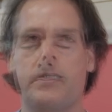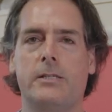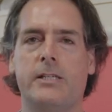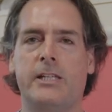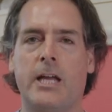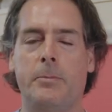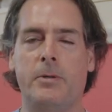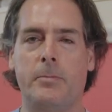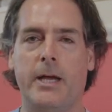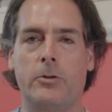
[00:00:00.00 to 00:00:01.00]
Sitting up
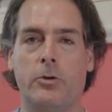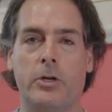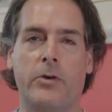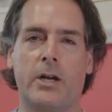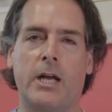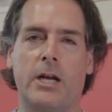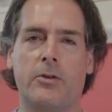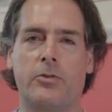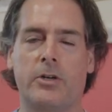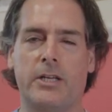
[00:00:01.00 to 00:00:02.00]
in bed on a
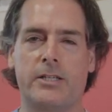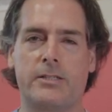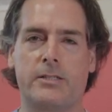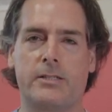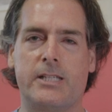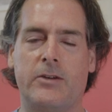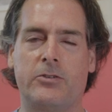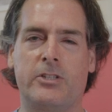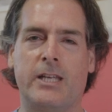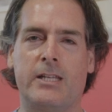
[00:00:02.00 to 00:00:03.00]
recliner for at least seven
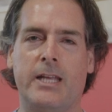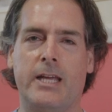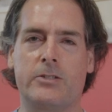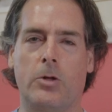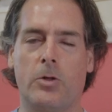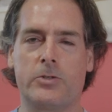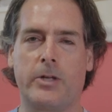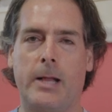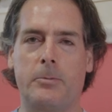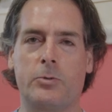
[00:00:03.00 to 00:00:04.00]
to 10 days also
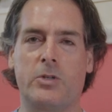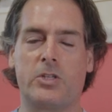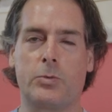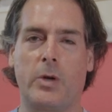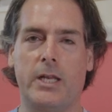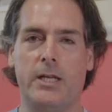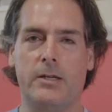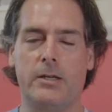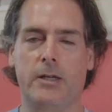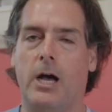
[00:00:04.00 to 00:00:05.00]
helps with the
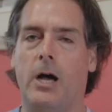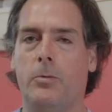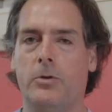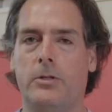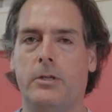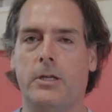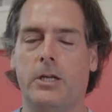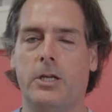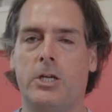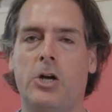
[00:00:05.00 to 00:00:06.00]
swelling. I would
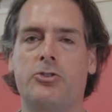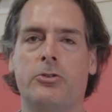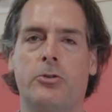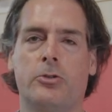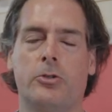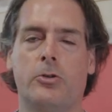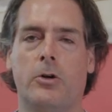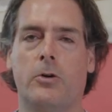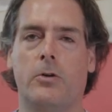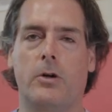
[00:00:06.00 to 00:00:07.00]
encourage you not to
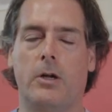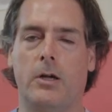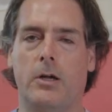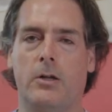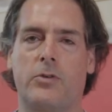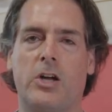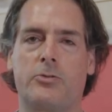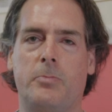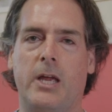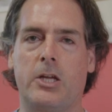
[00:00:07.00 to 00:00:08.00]
go and
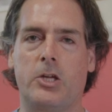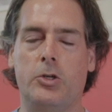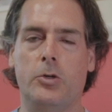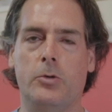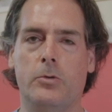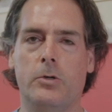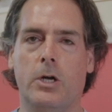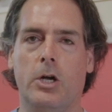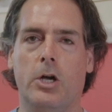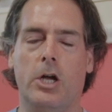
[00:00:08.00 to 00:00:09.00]
rush buying a new
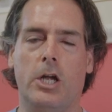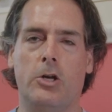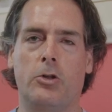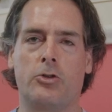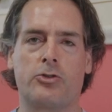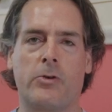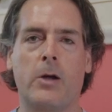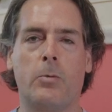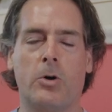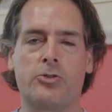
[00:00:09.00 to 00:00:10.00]
uh,
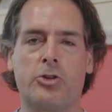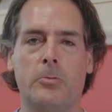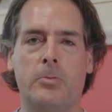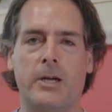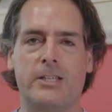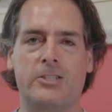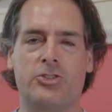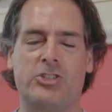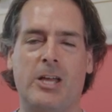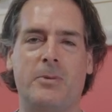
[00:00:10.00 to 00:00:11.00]
lingerie wardrobe as the
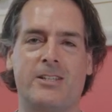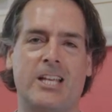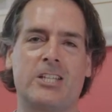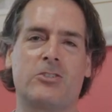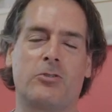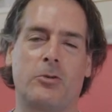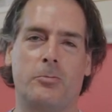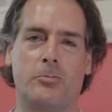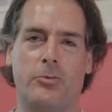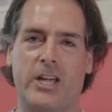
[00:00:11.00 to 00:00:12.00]
shape and size of your
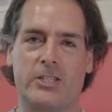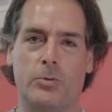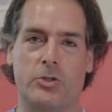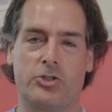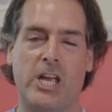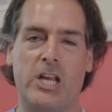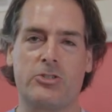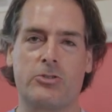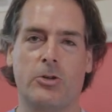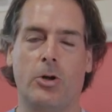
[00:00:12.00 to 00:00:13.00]
breast will
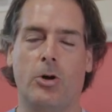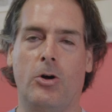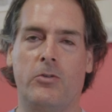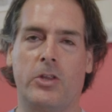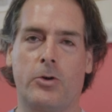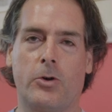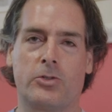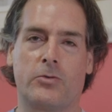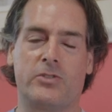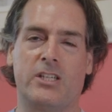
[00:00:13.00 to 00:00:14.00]
change over the
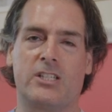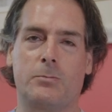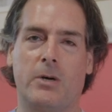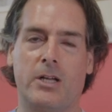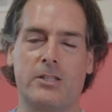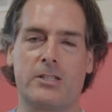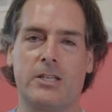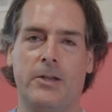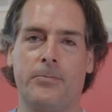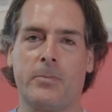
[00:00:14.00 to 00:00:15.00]
course of six months.